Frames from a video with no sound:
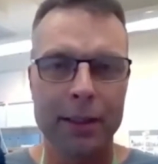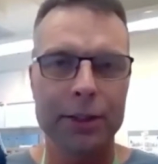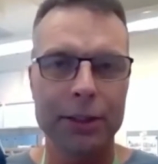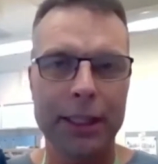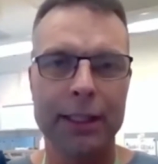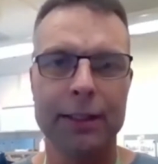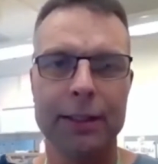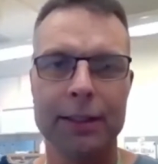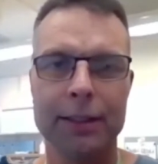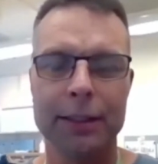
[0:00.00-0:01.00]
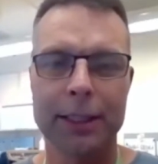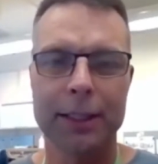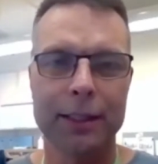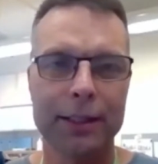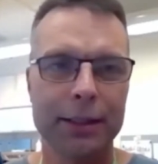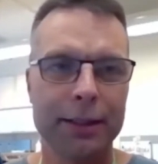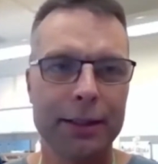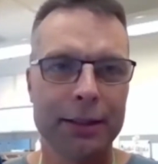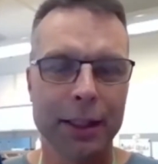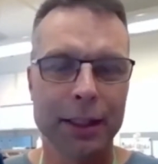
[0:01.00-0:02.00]
understand this
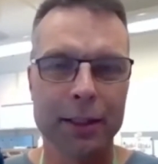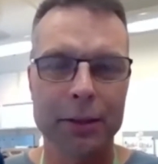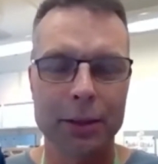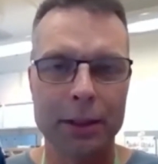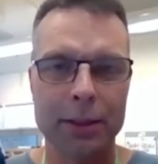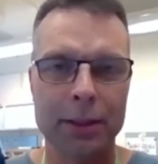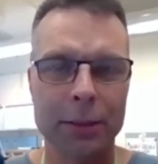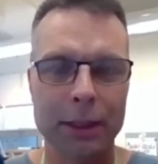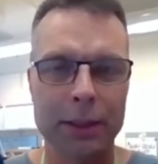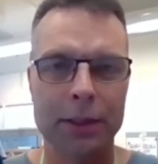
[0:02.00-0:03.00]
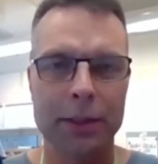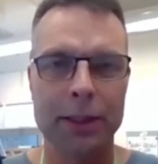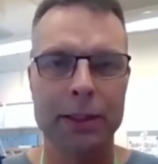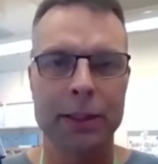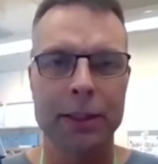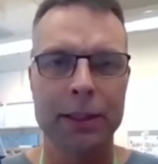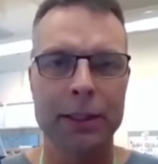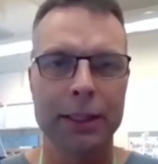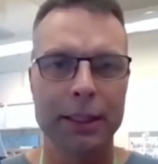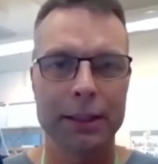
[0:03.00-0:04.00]
entire the question in the
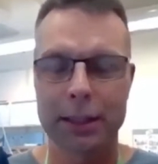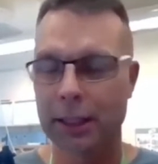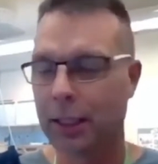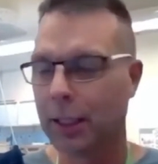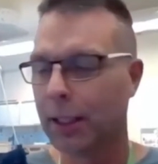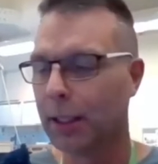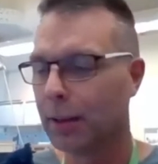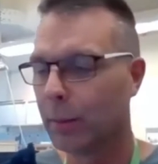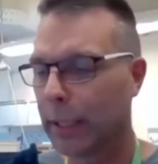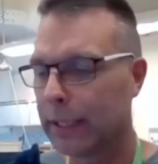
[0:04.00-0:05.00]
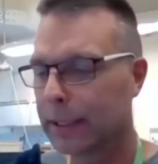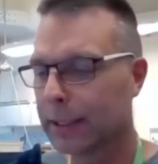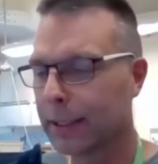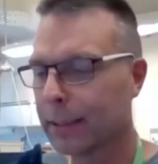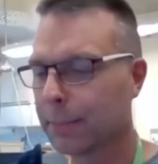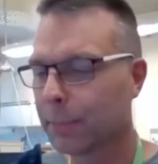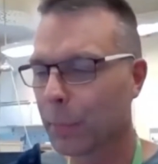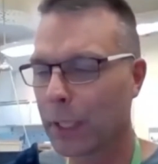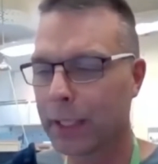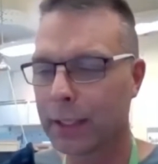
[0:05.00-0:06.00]
entirety, but
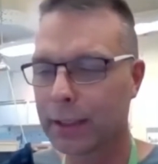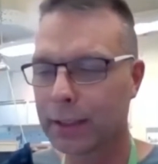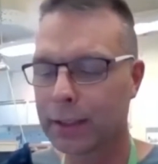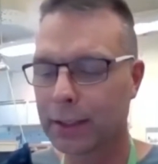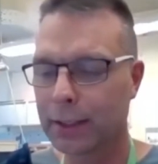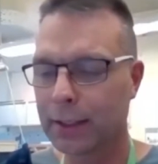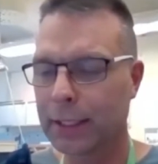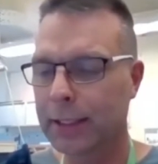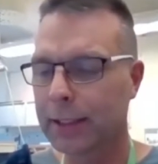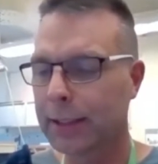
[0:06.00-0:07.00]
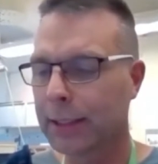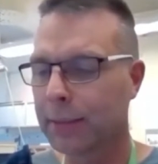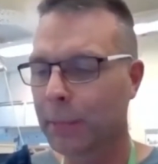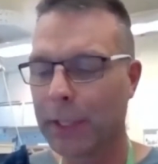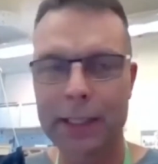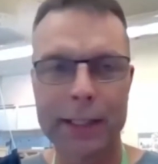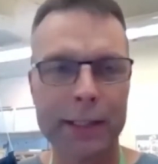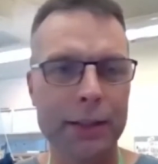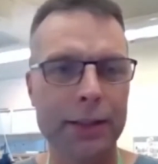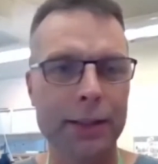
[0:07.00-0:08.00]
I can see that
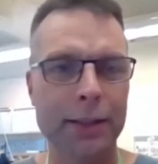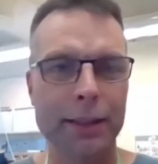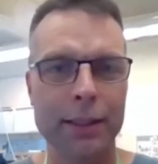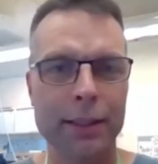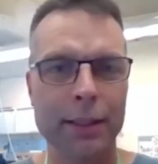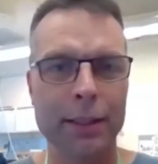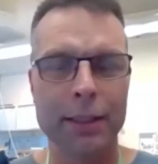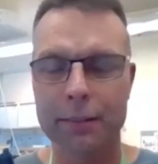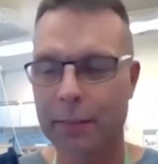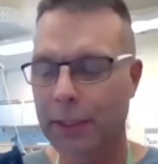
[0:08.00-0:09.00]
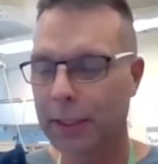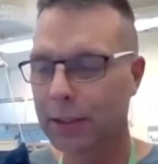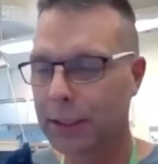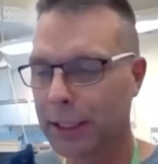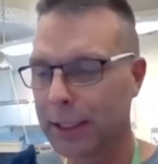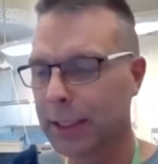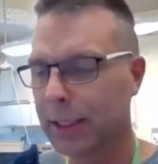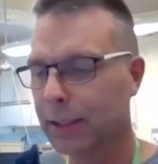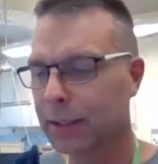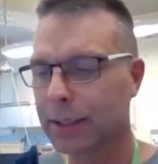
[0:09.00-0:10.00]
at least in the
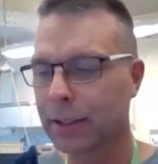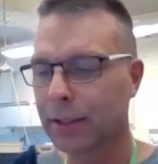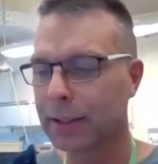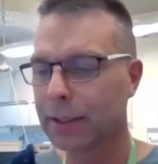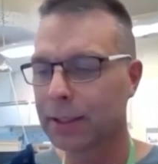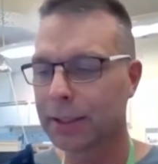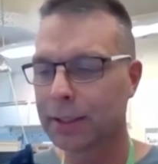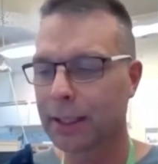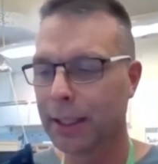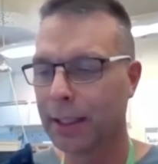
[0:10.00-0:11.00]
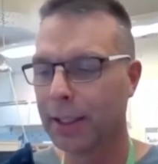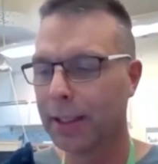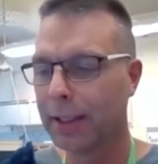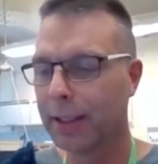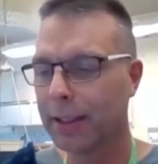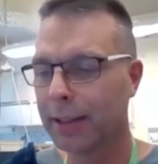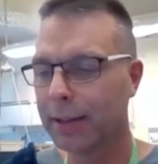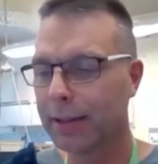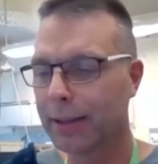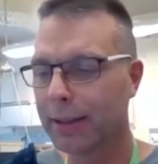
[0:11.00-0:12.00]
sentence there is this
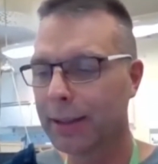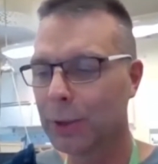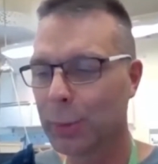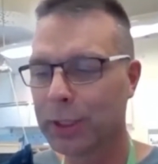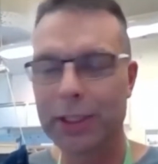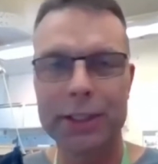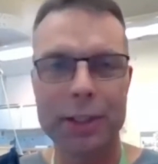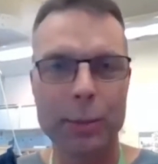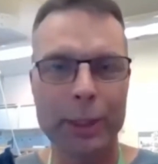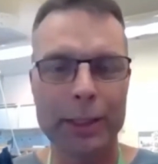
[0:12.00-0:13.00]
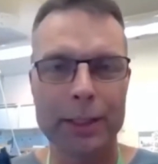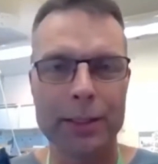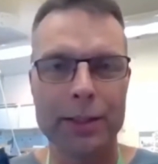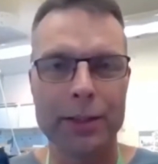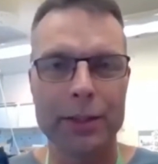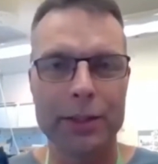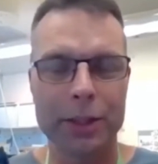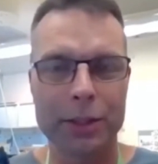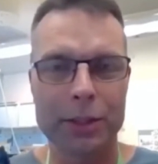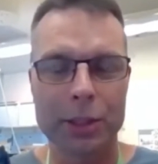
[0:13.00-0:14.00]
each participant is a
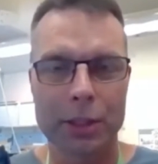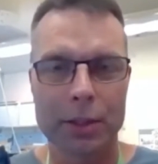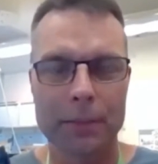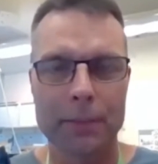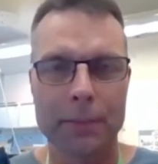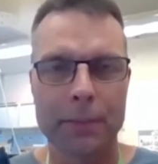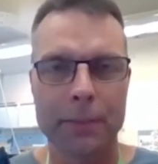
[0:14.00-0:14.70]
researcher.